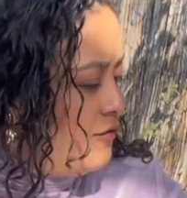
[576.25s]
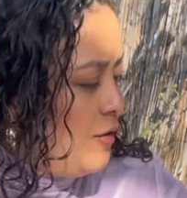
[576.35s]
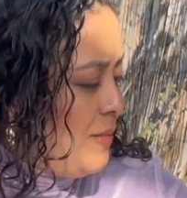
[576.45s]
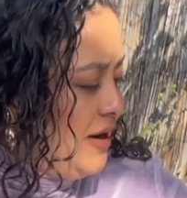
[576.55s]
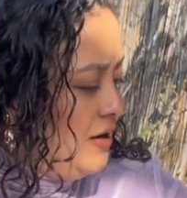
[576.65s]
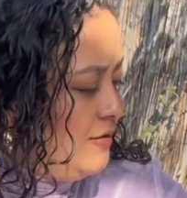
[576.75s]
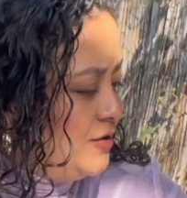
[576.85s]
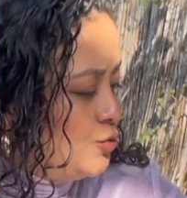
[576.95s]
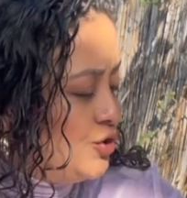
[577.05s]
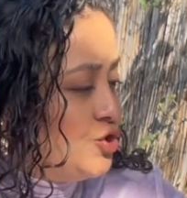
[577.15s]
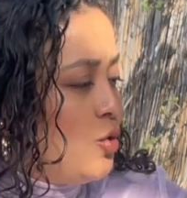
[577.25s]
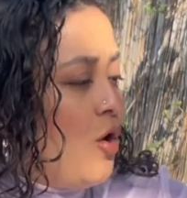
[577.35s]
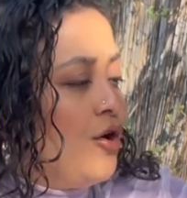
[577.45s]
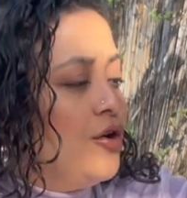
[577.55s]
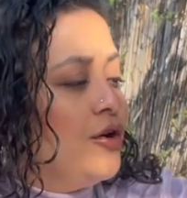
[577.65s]
For many of us, we're so
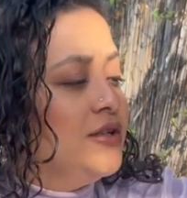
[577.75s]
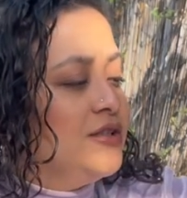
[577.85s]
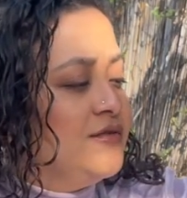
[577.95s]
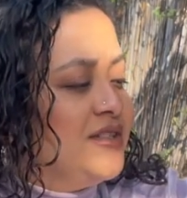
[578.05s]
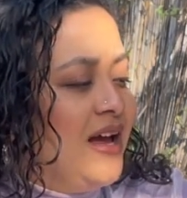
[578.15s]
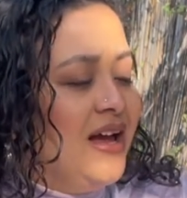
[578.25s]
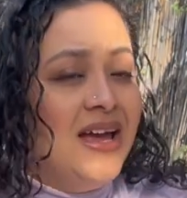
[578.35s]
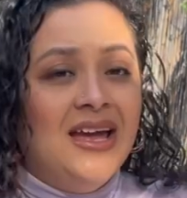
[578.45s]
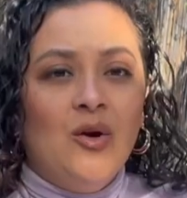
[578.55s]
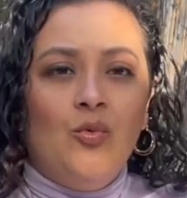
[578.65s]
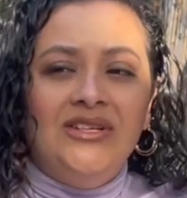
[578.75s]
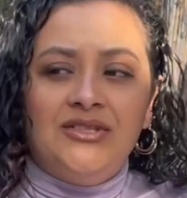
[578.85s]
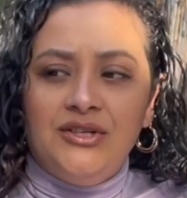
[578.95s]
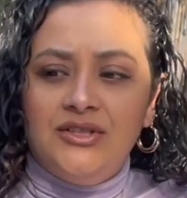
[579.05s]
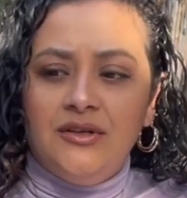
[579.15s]
hard on ourselves that we
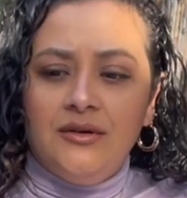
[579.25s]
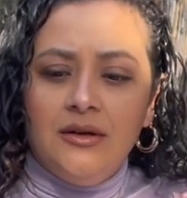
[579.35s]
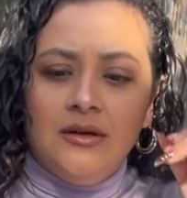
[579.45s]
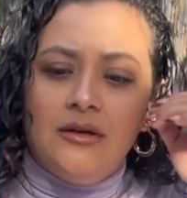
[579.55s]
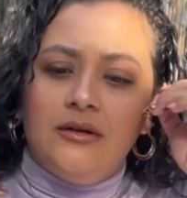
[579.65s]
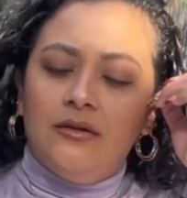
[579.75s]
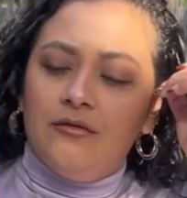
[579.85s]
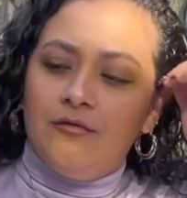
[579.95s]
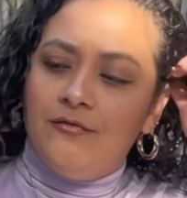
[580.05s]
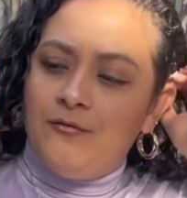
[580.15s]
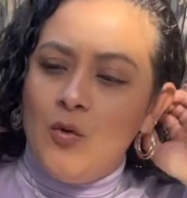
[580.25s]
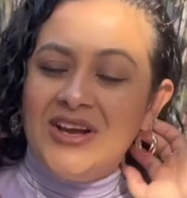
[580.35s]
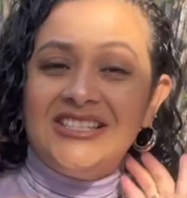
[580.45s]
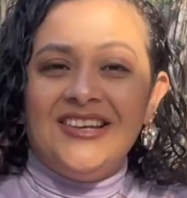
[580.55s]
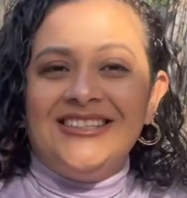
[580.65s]
start to
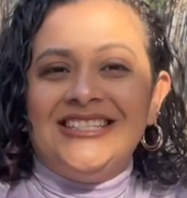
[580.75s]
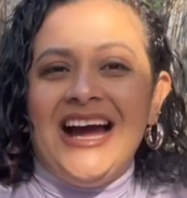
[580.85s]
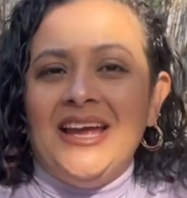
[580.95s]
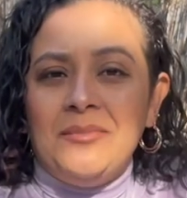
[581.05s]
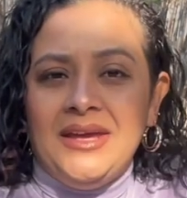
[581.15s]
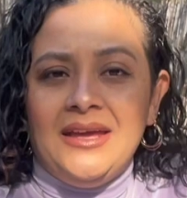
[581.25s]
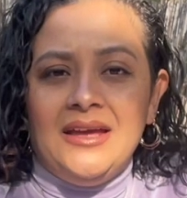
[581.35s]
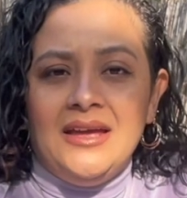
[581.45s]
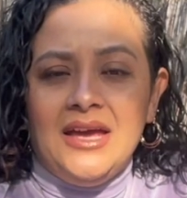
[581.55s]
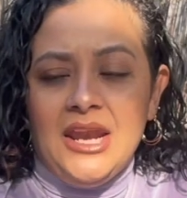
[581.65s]
focus on timing.